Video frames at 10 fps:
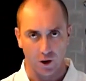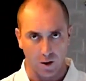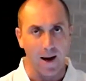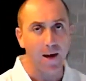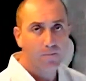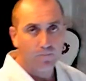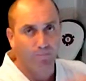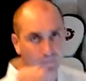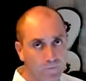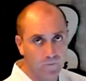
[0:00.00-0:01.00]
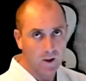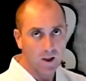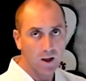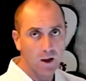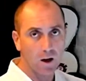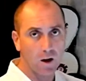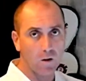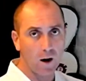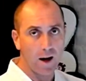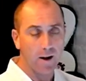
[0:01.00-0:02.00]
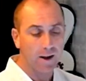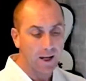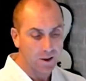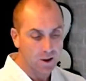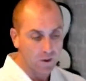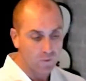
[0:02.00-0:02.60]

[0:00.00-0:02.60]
Come on. Alright, okay, so